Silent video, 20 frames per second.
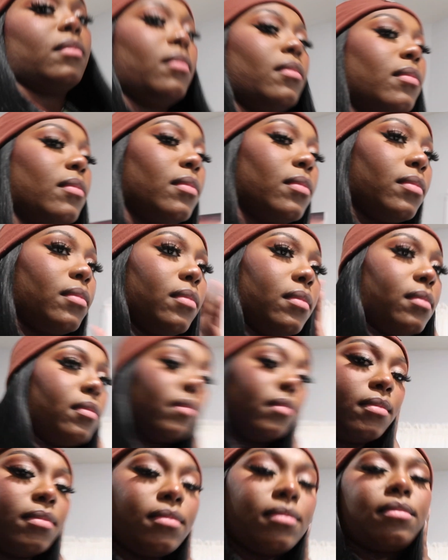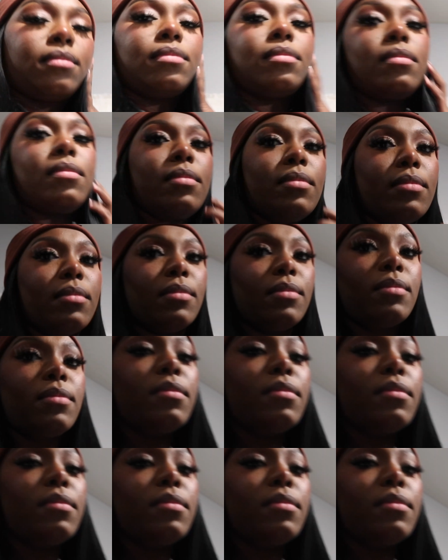(silence)